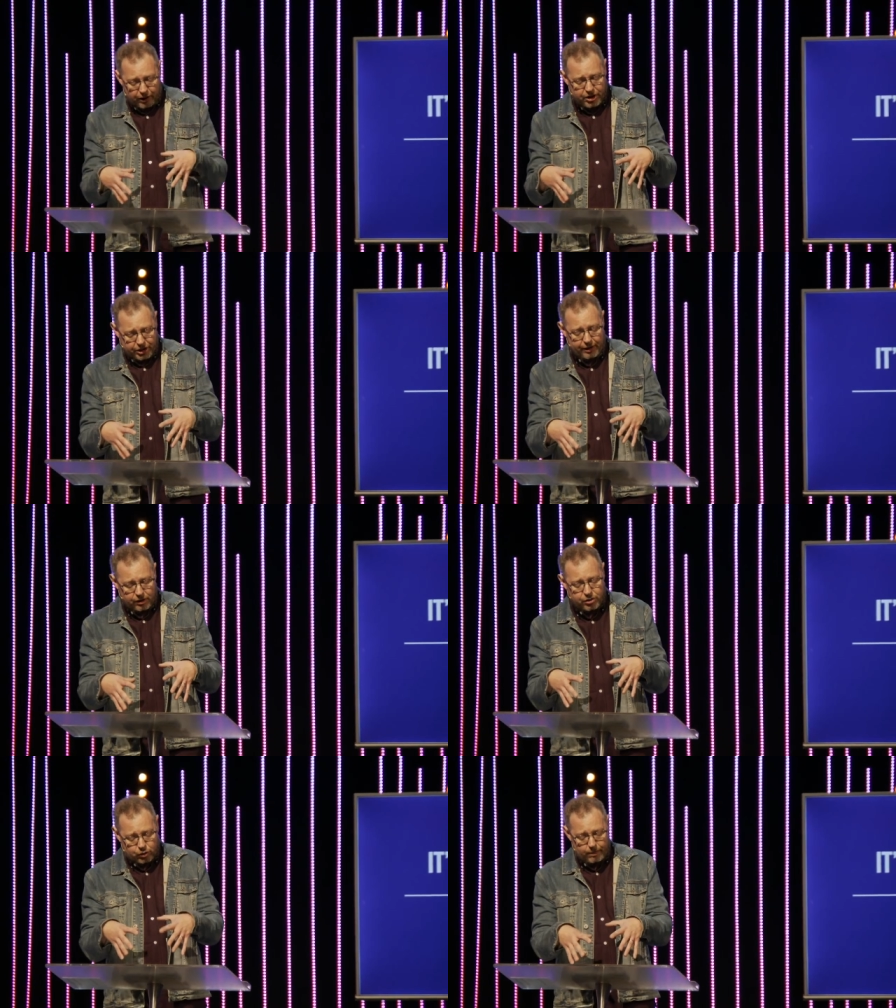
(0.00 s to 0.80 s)
going to share
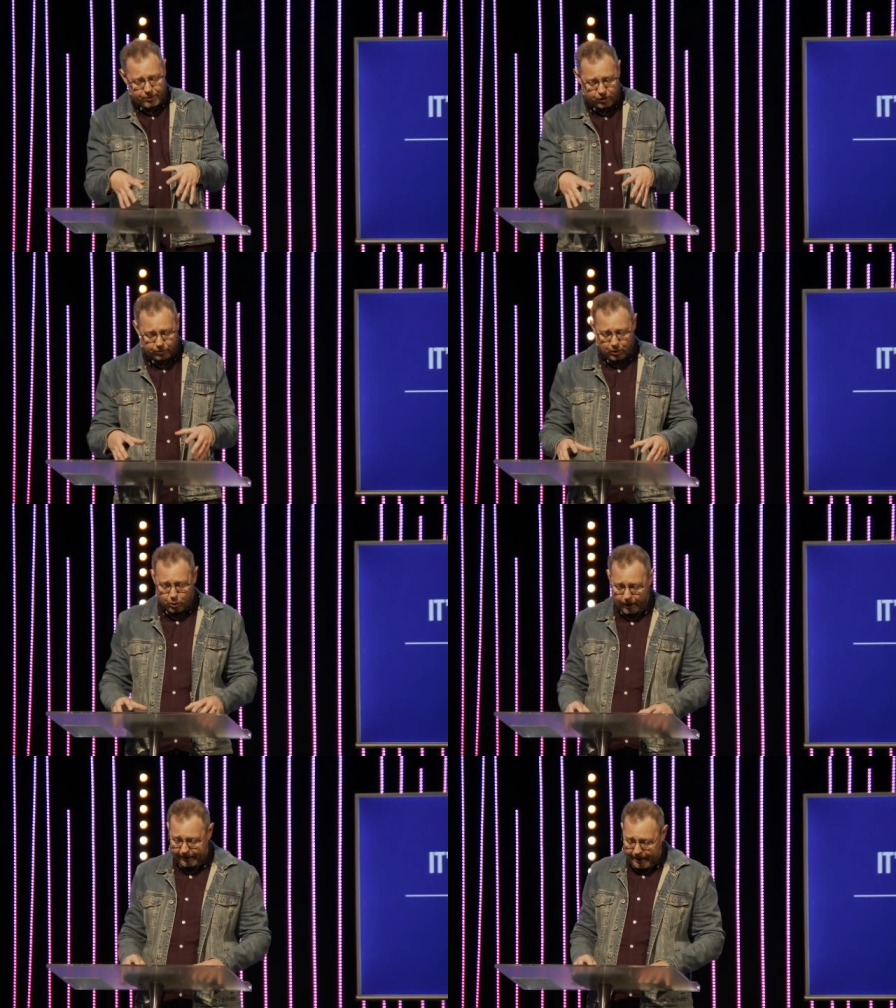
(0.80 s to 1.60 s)
you the scripture real
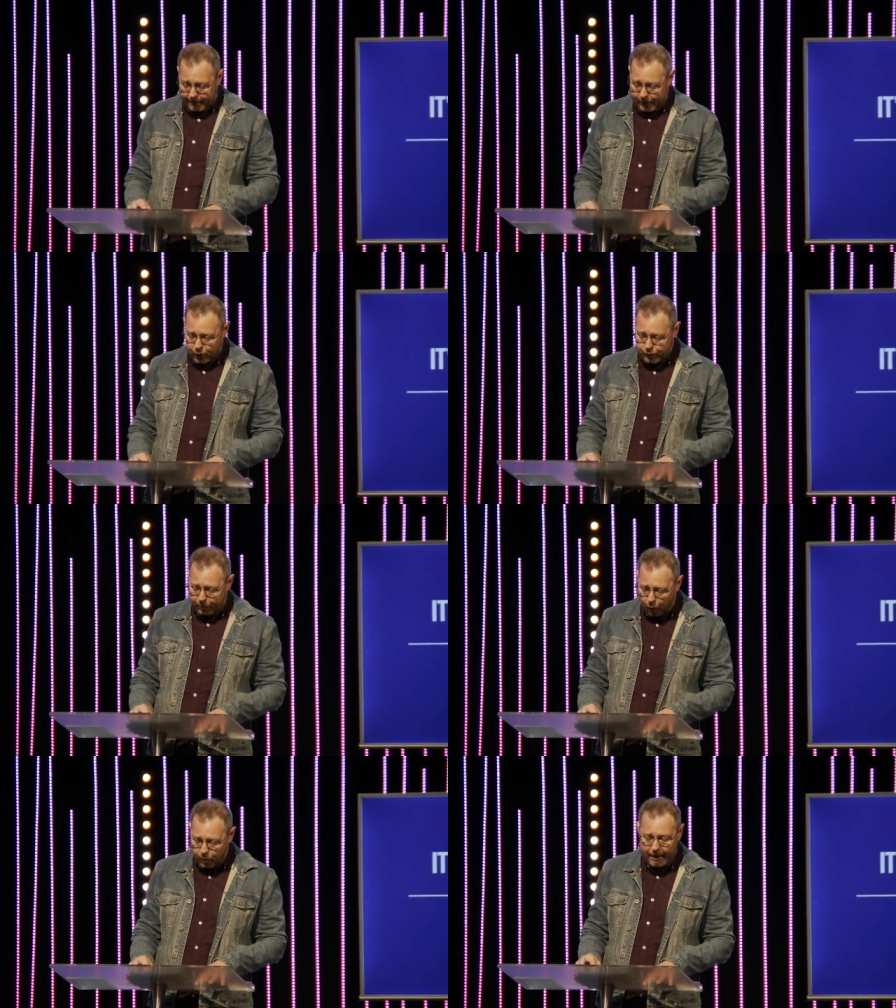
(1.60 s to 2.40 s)
quick because
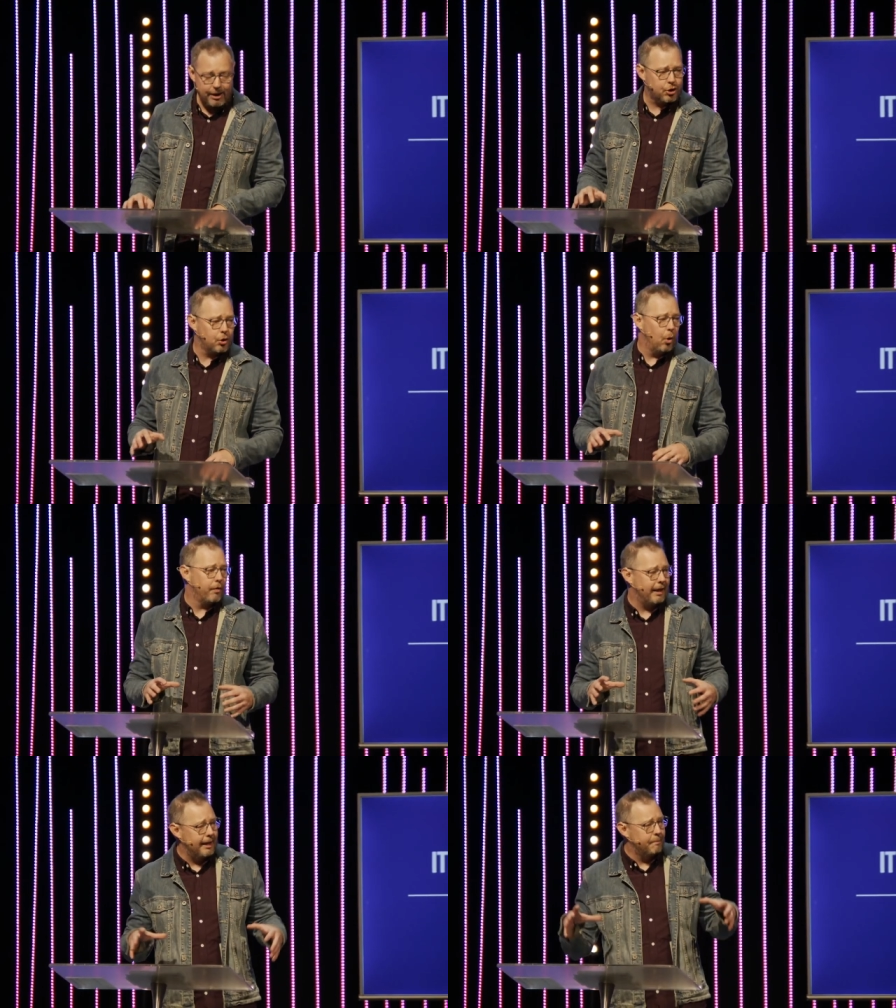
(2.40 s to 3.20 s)
Paul makes sure
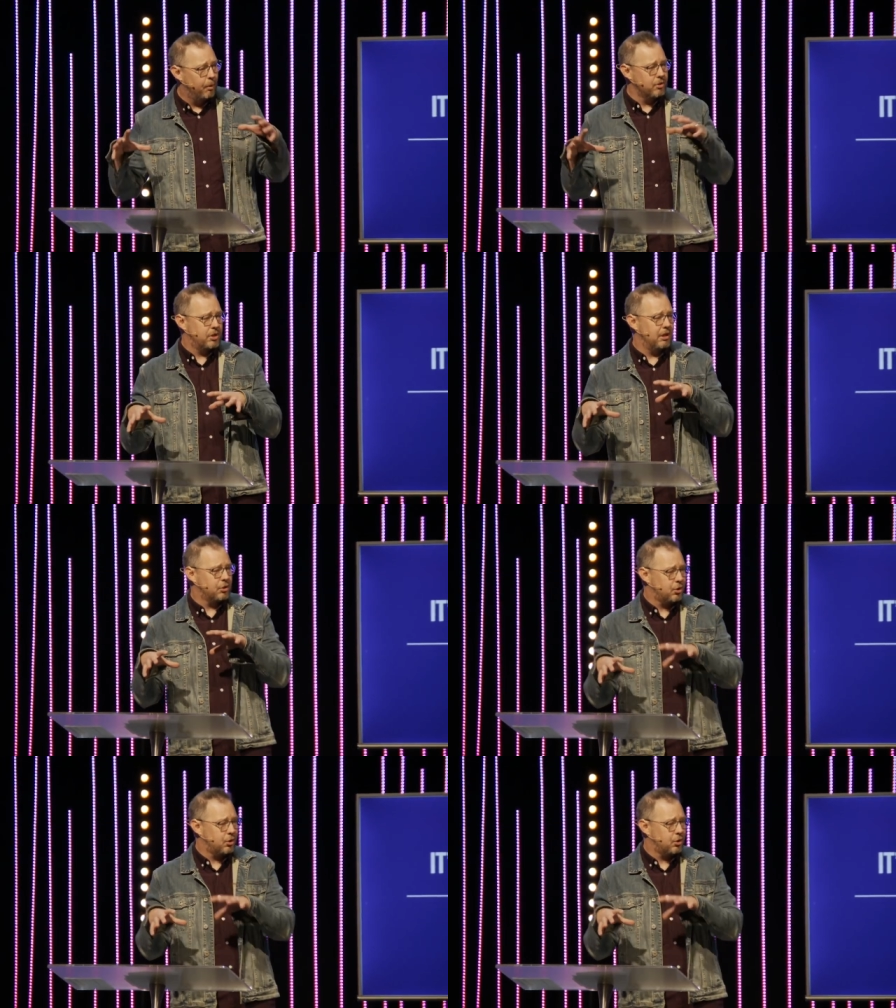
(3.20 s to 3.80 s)
that he puts in a